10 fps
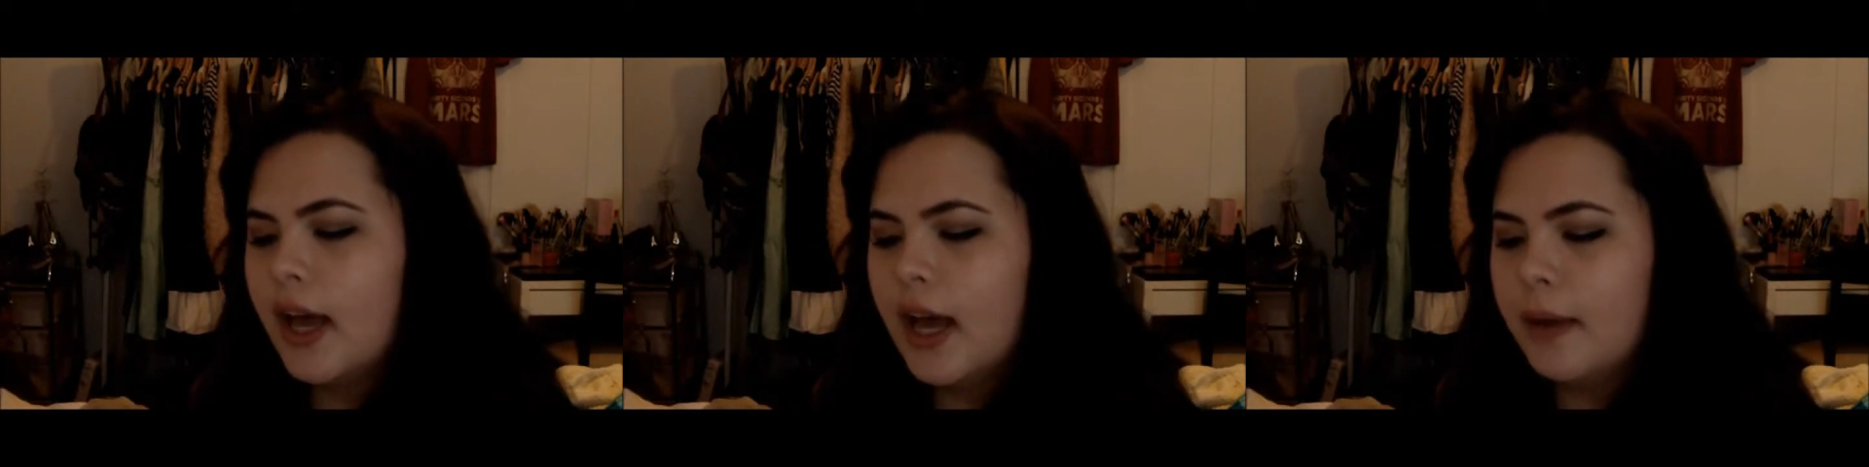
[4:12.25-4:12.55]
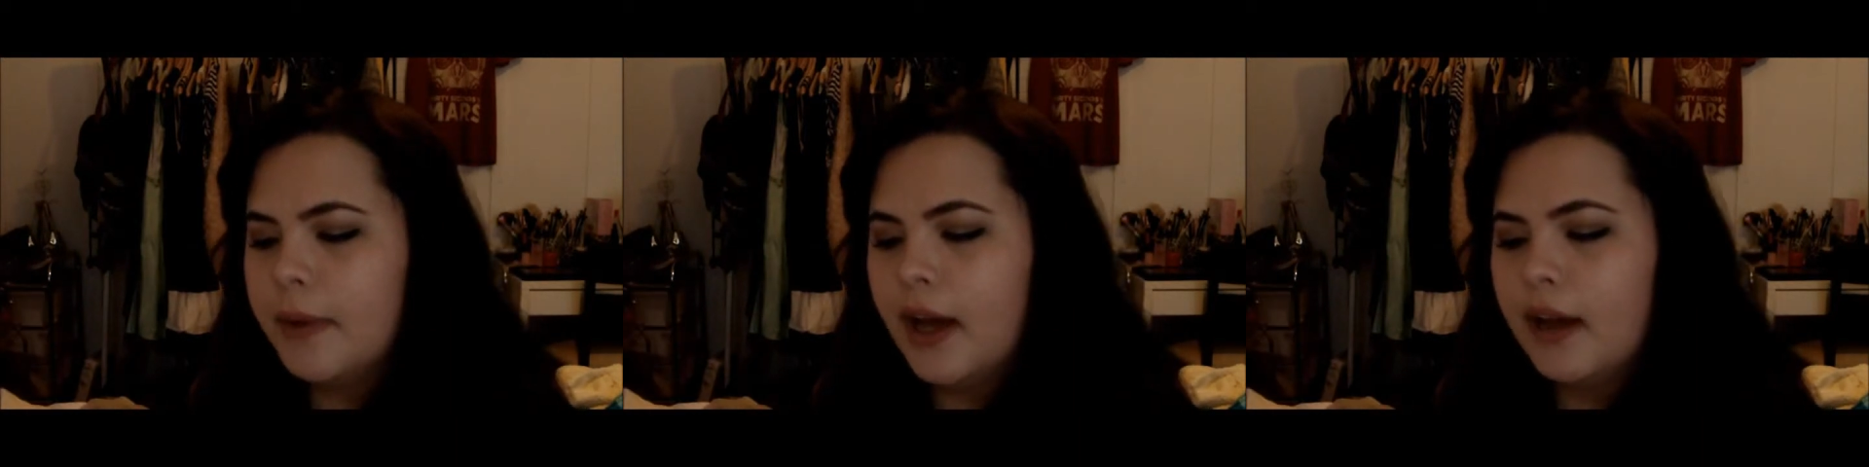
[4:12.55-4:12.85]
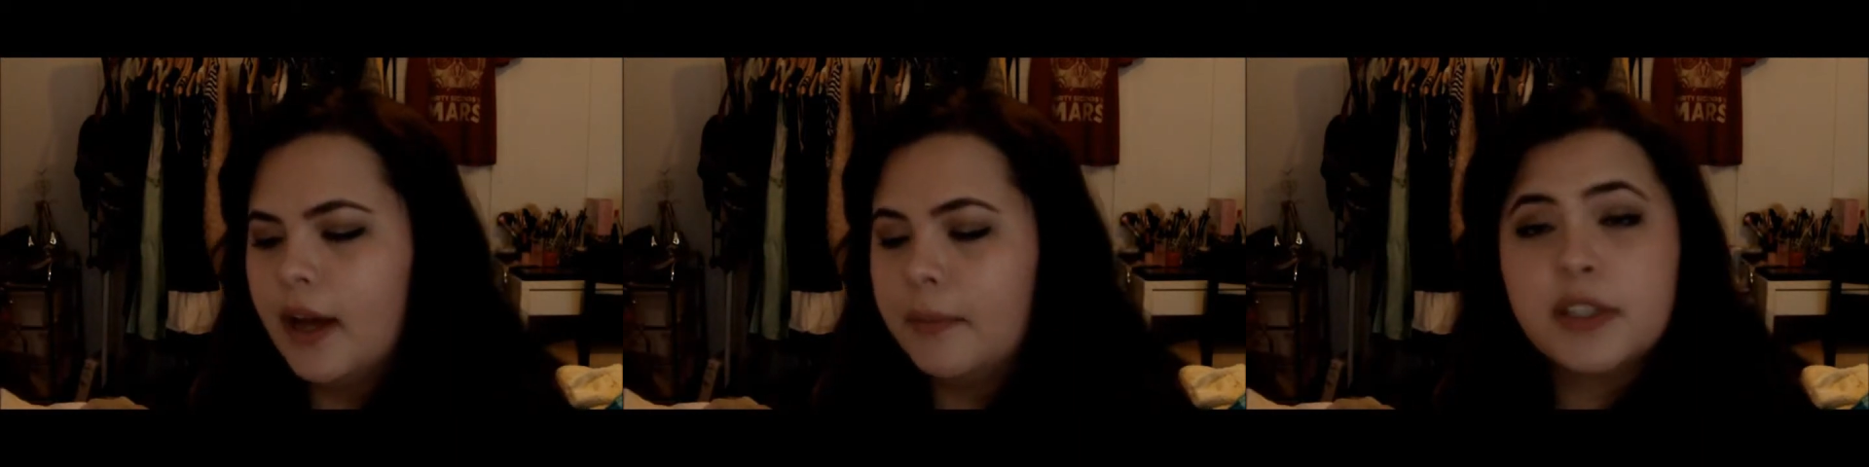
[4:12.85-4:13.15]

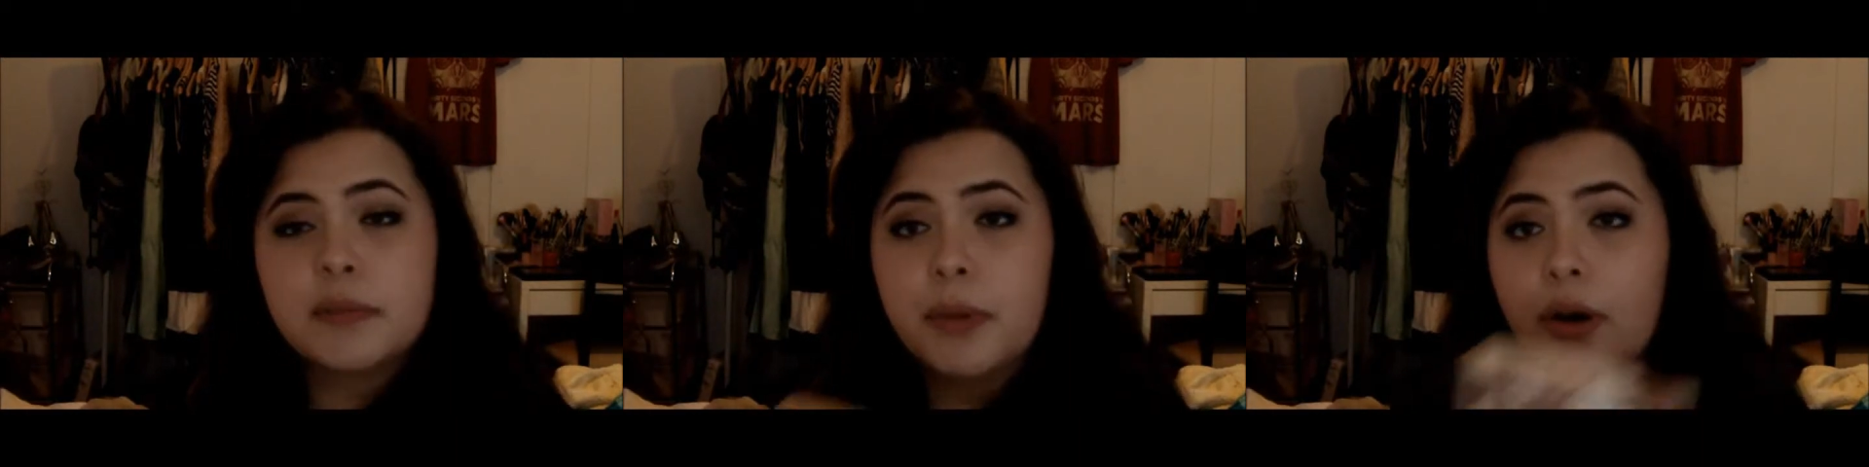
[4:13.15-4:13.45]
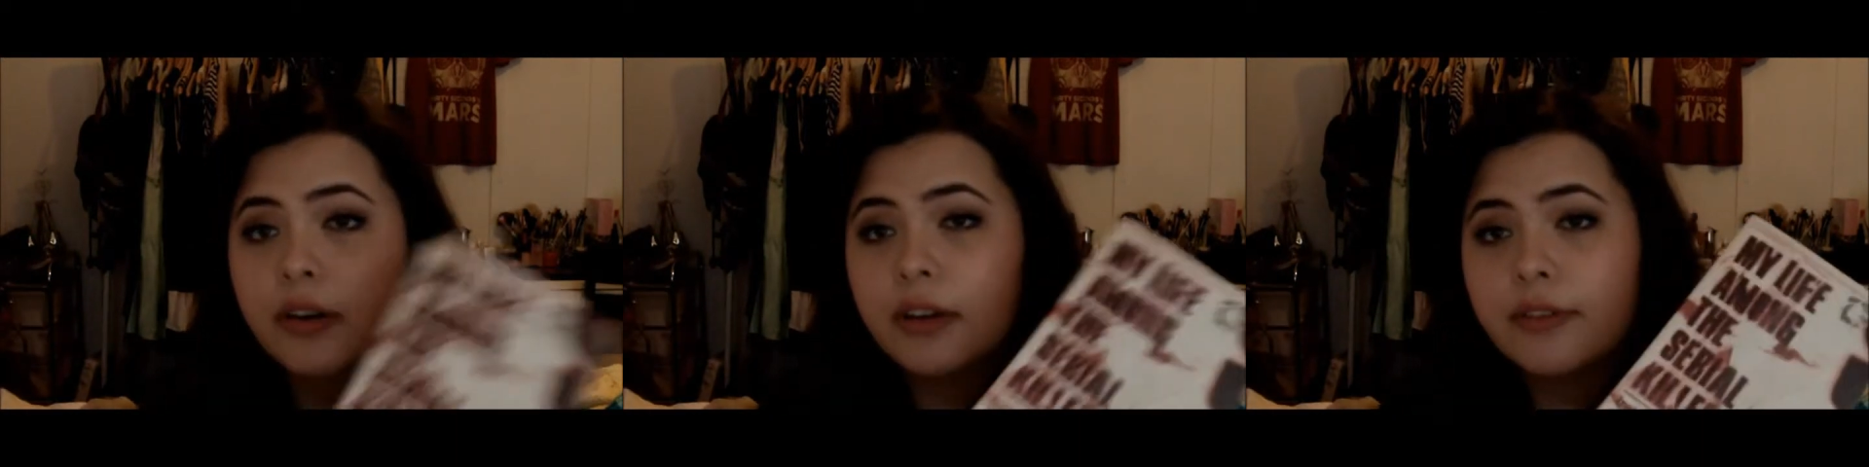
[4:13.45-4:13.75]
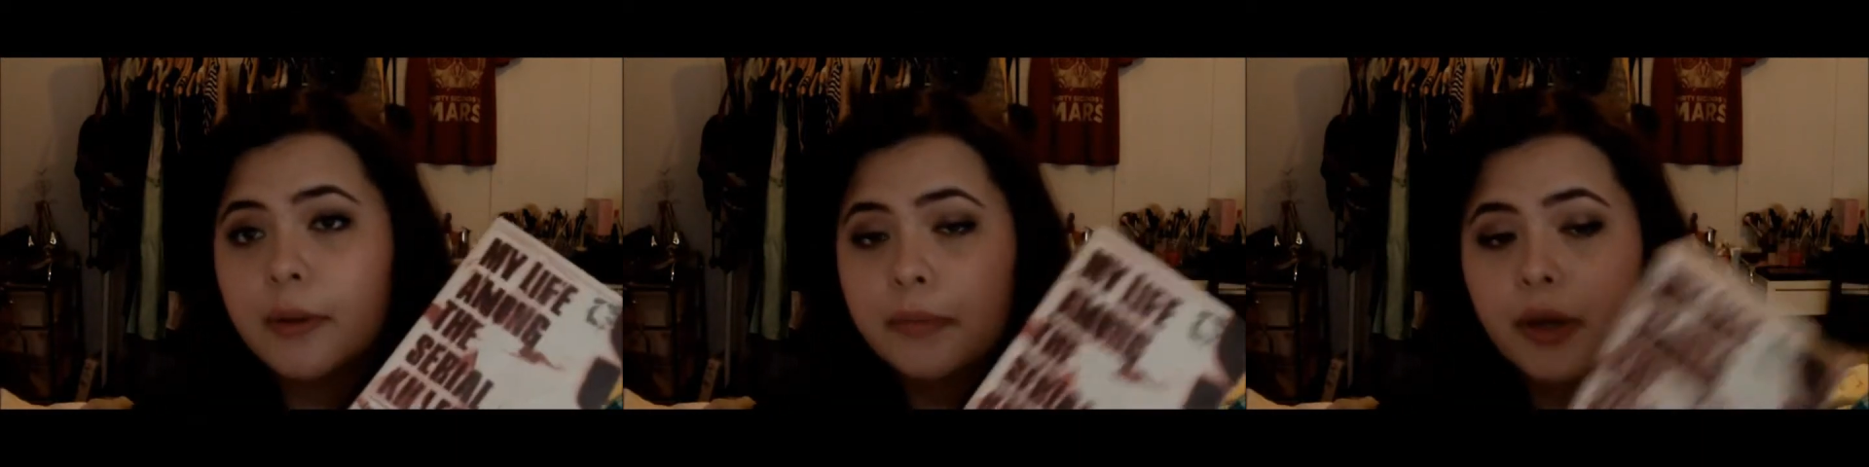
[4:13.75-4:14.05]
I'm just borrowing
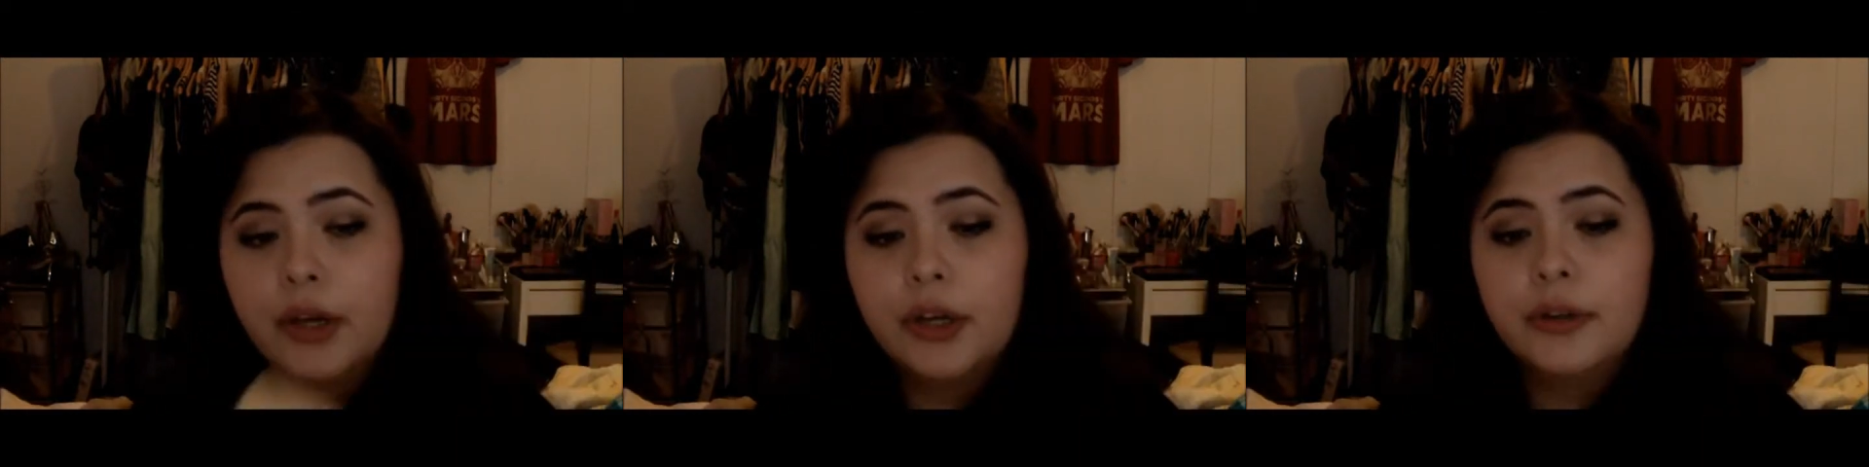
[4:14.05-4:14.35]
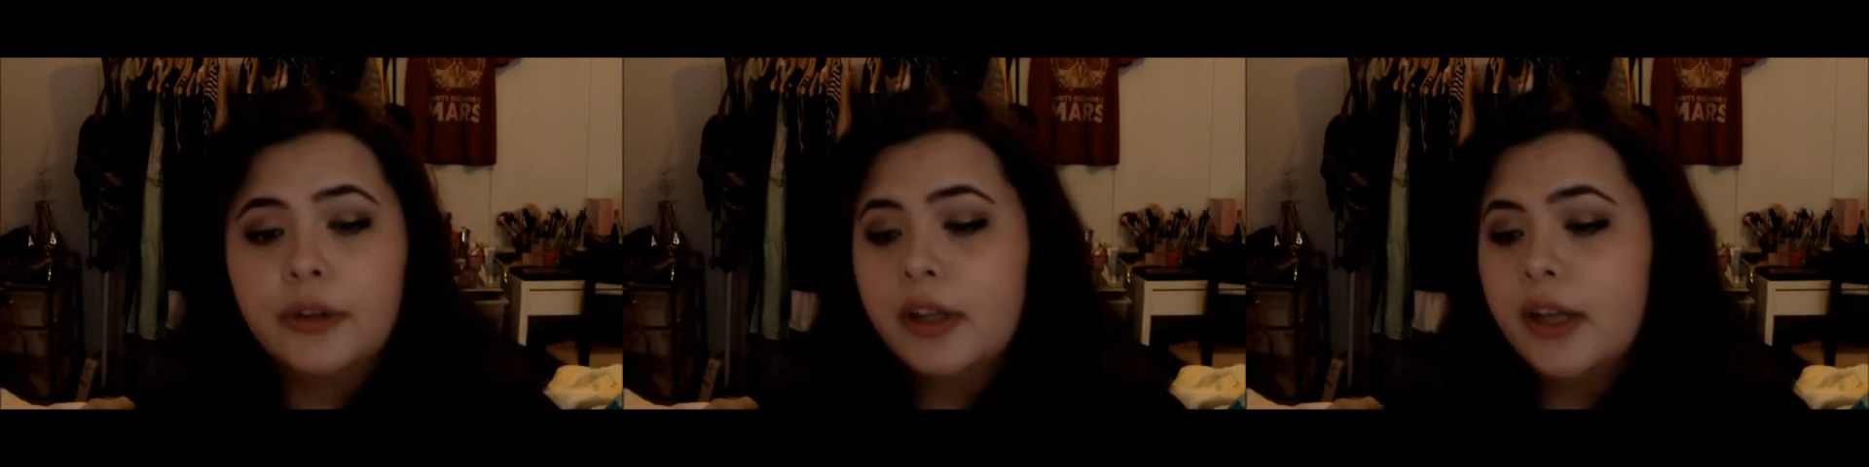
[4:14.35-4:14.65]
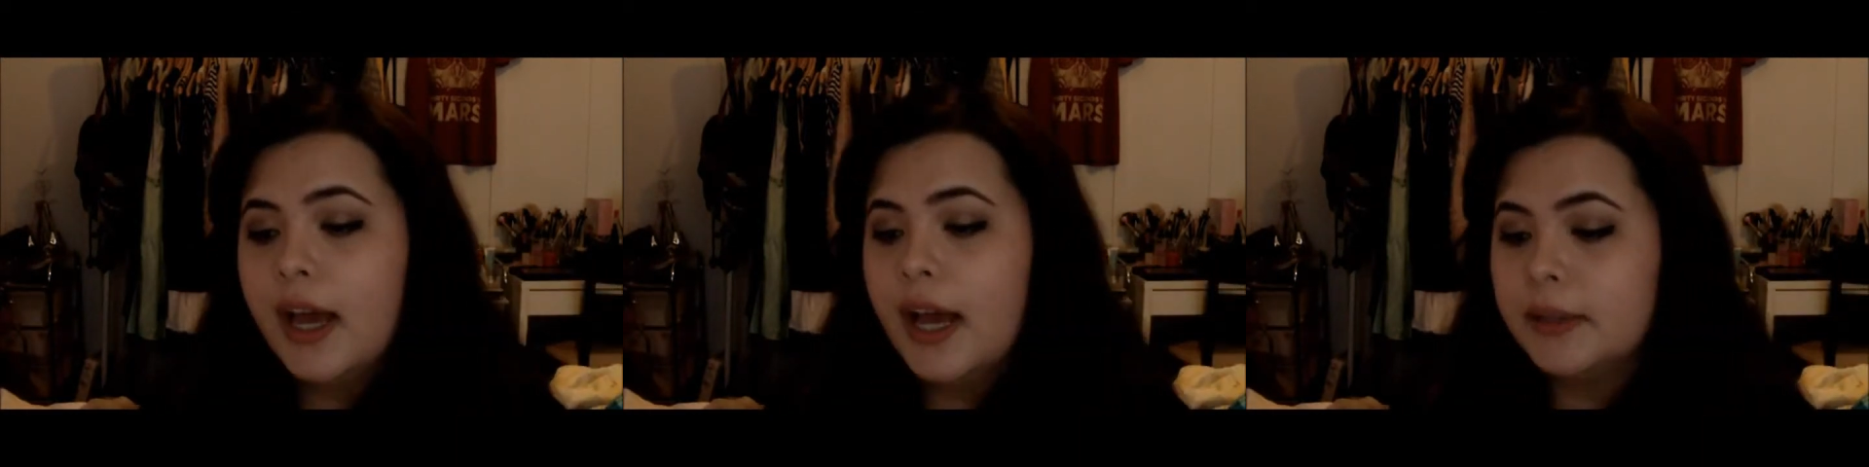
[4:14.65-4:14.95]
it from her
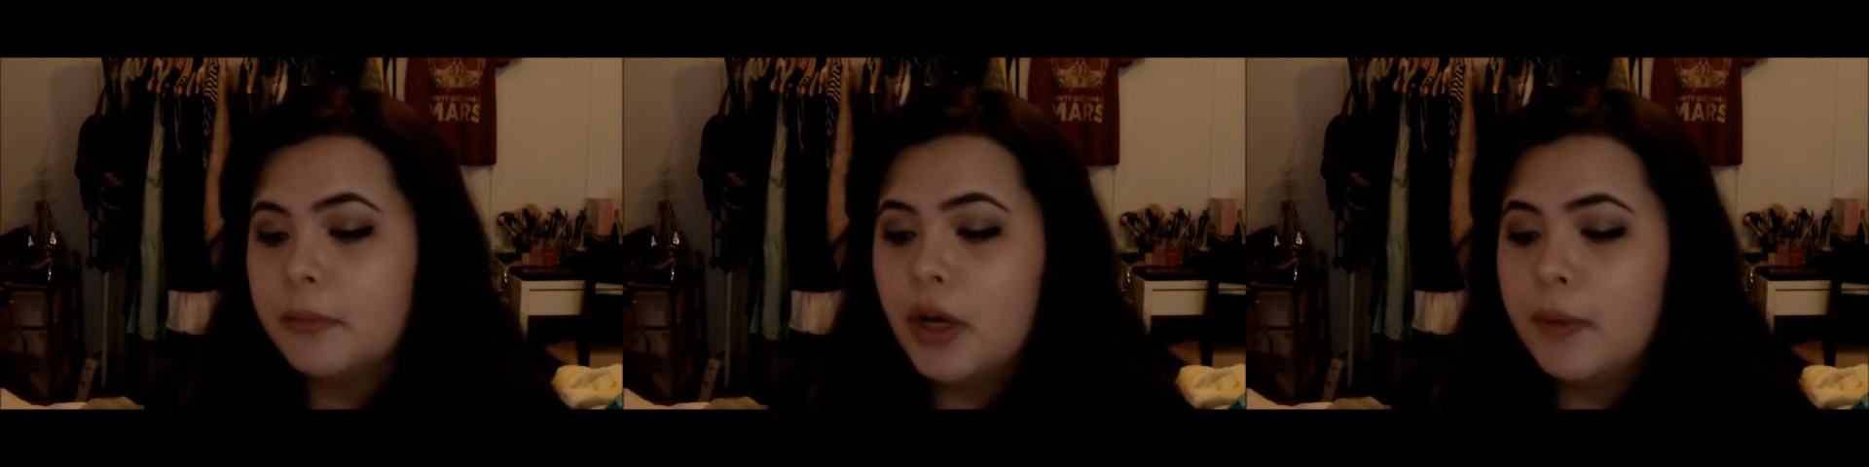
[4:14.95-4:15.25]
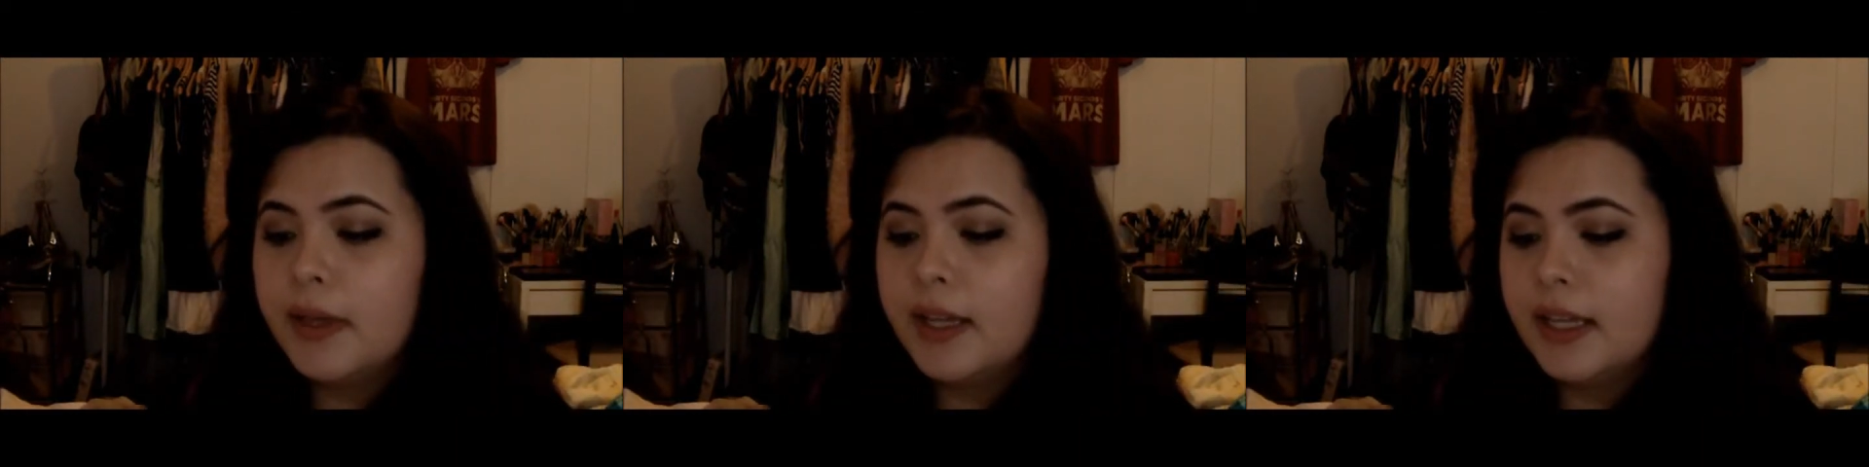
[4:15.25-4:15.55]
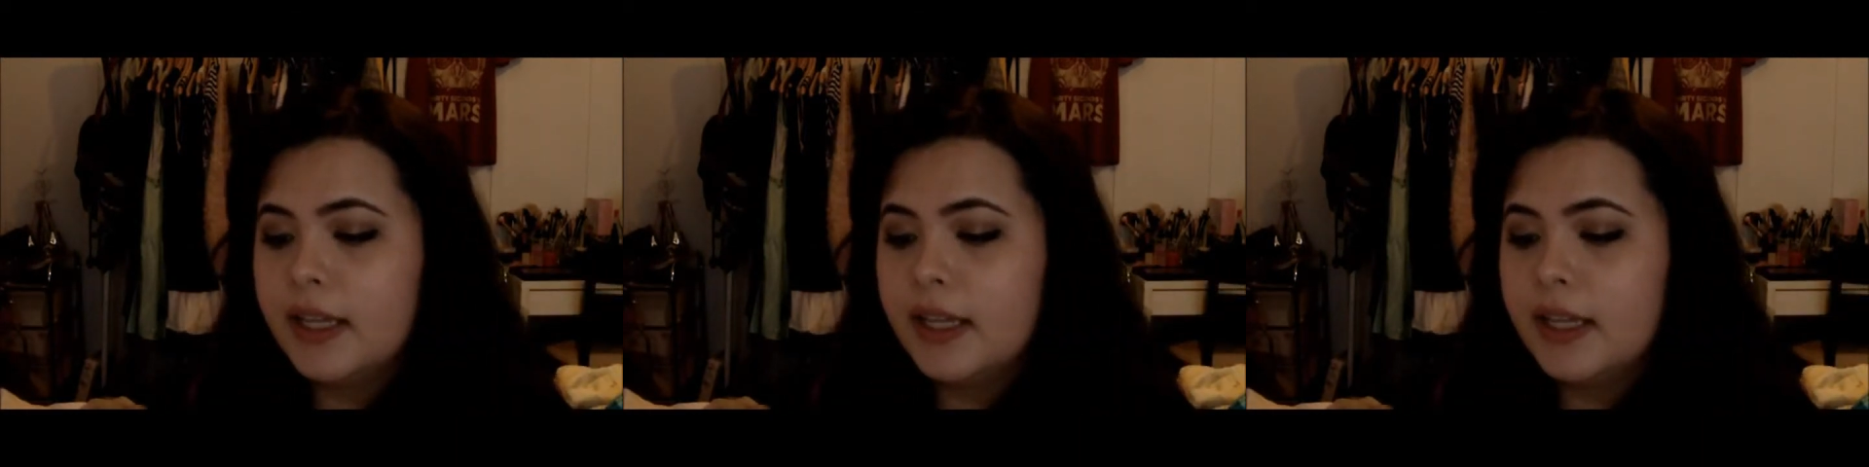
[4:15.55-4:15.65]
at the moment.